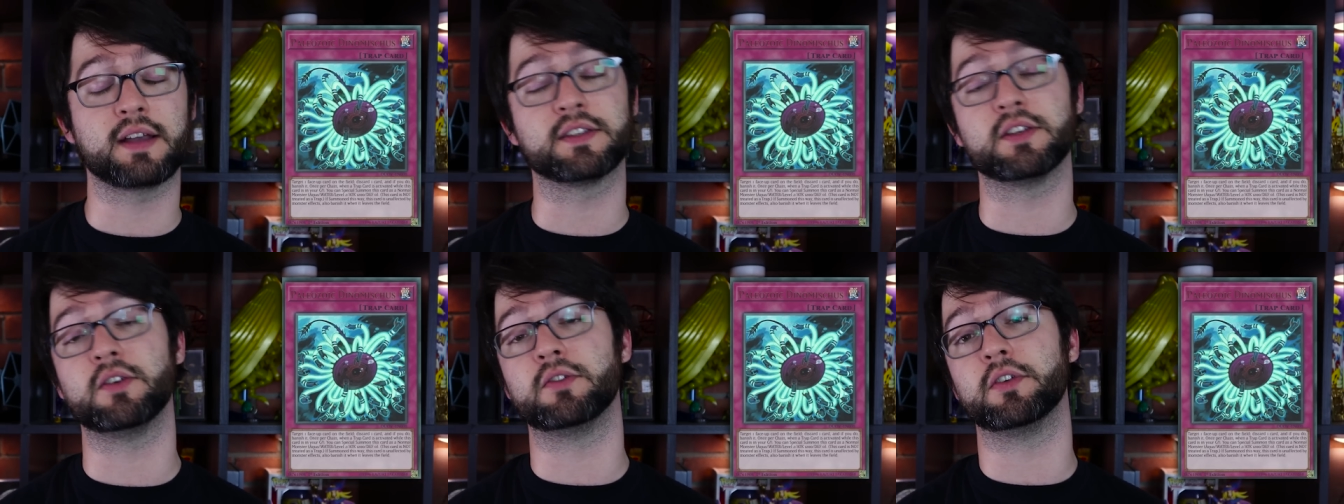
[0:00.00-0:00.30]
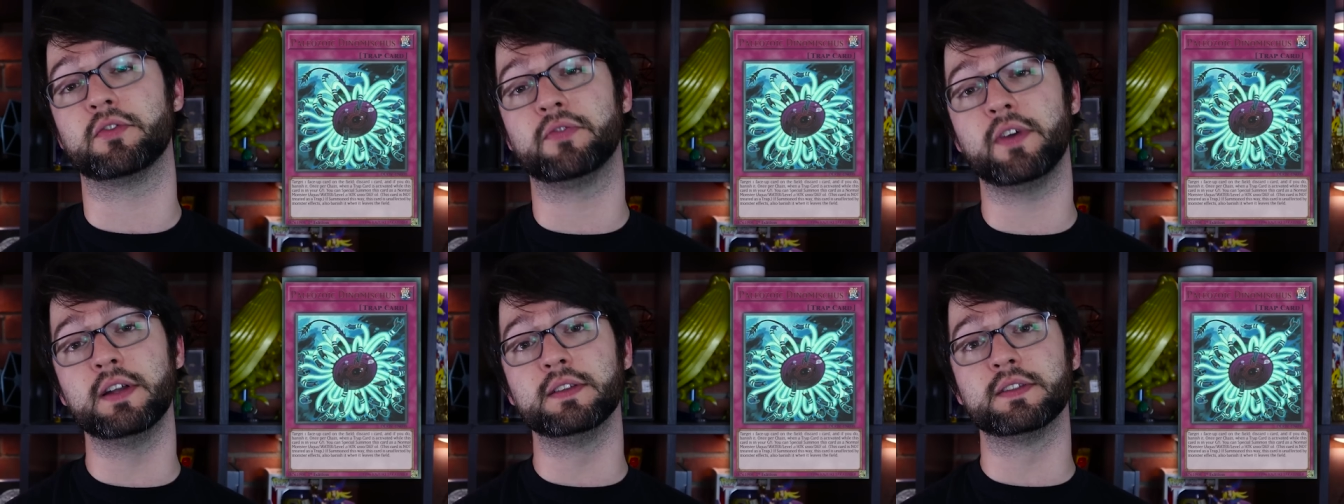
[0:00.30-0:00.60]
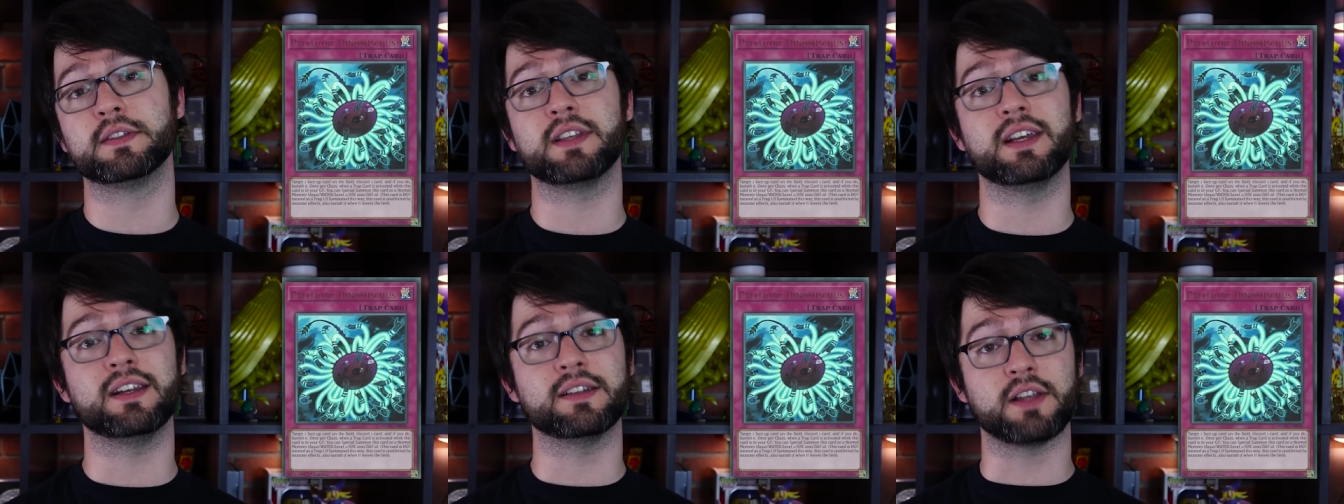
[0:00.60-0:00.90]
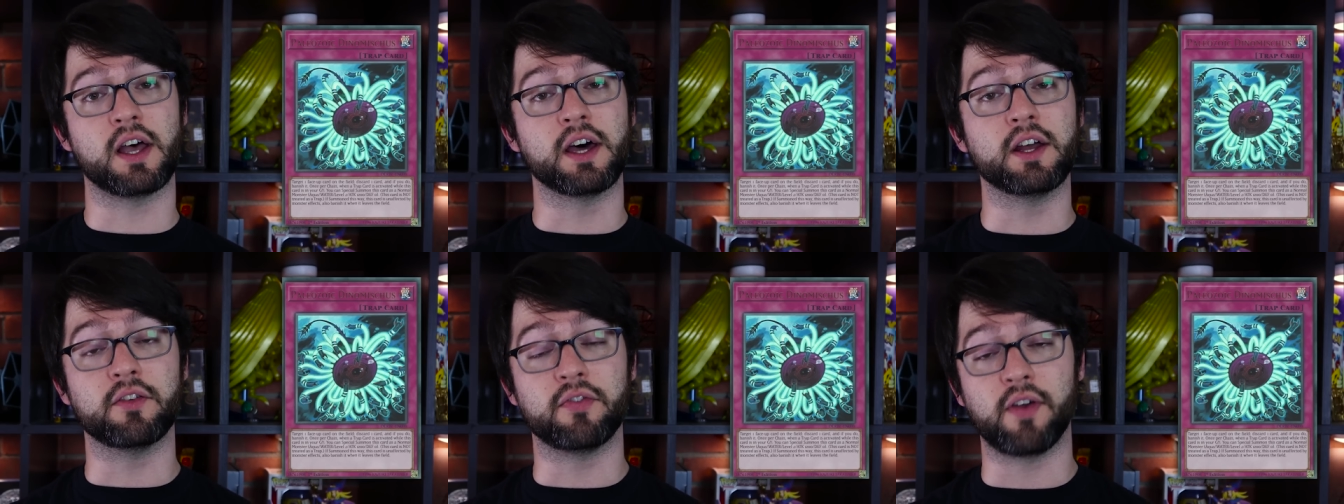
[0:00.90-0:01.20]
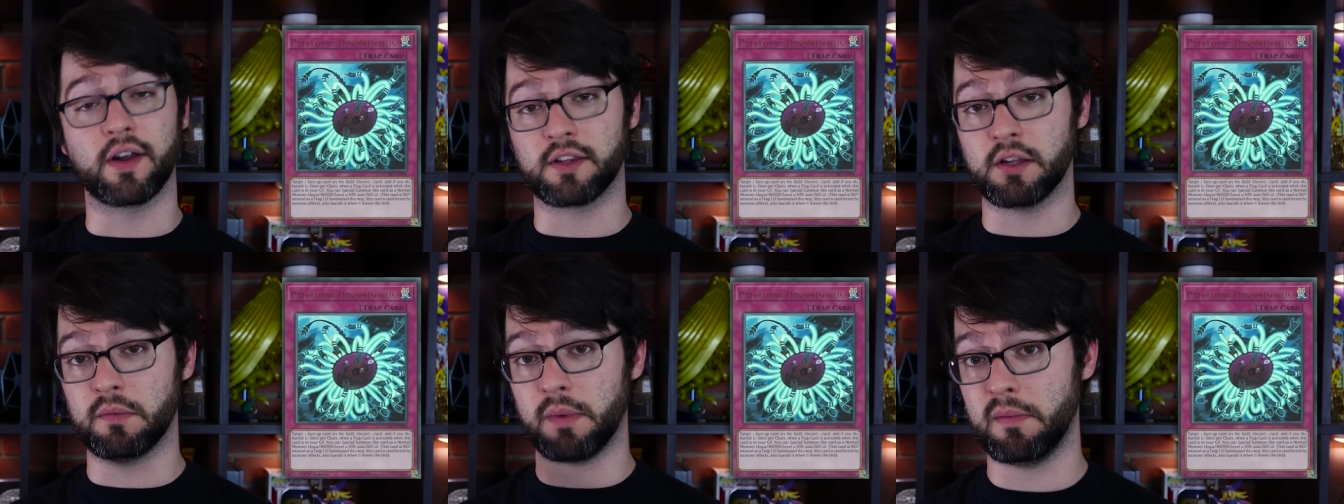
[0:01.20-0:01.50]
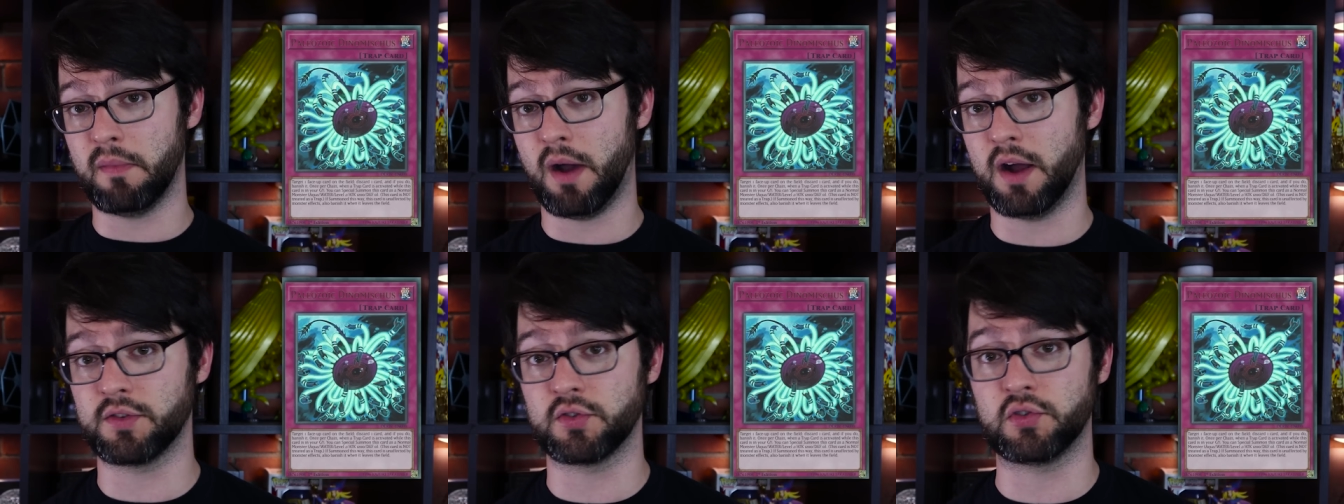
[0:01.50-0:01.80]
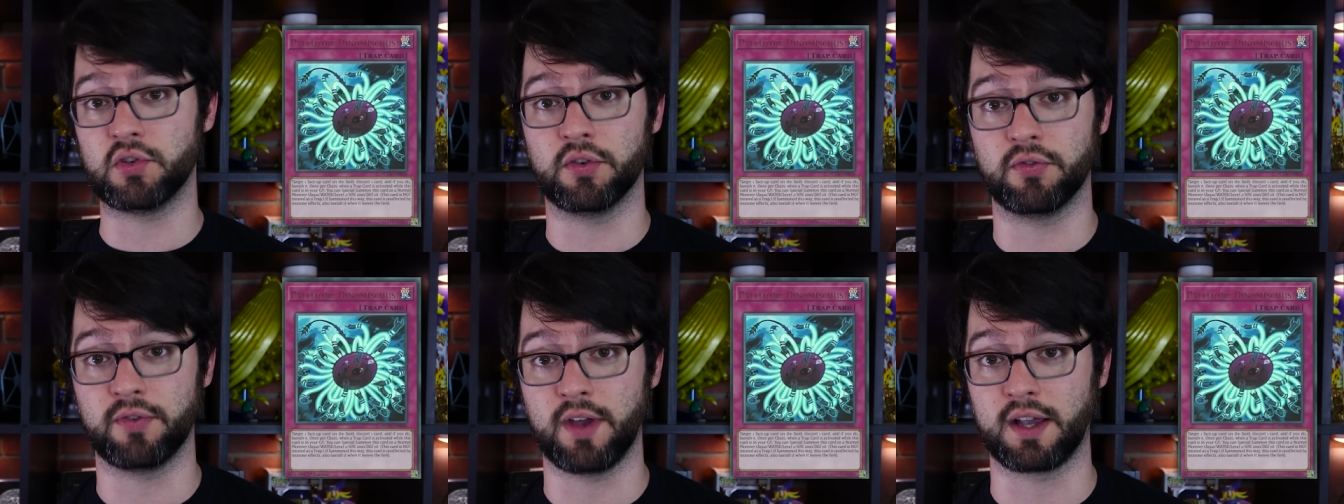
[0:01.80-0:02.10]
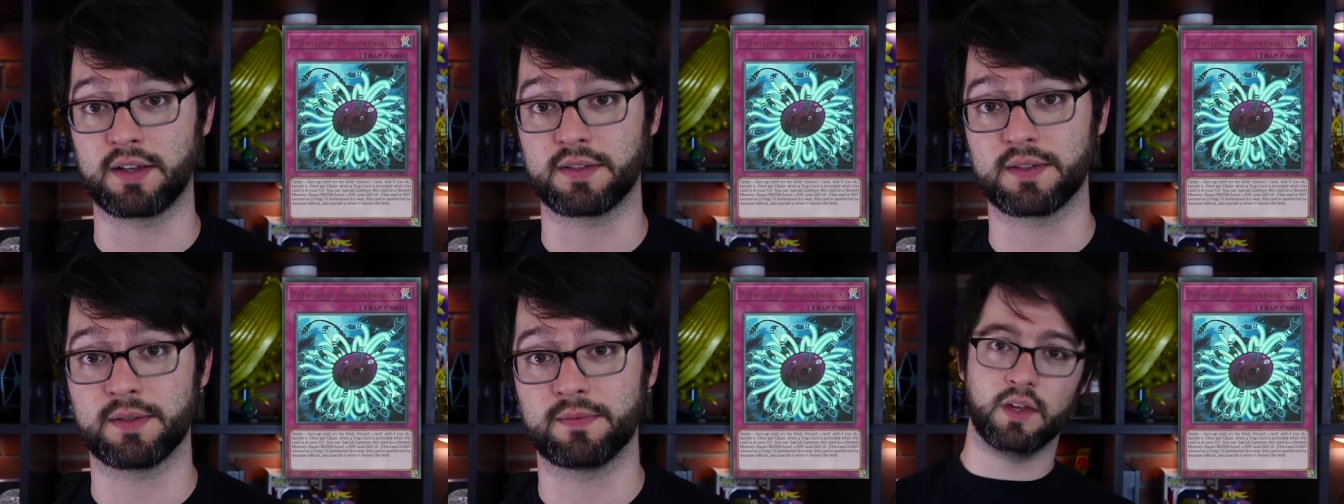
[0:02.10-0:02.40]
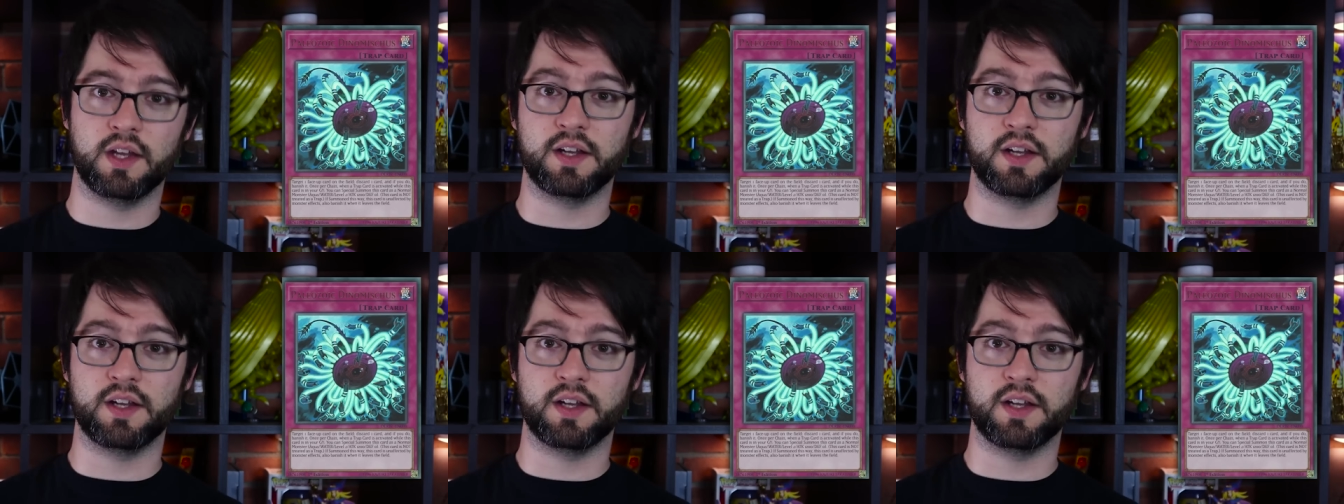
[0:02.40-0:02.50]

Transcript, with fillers: 0 defense that is unaffected by monster effects.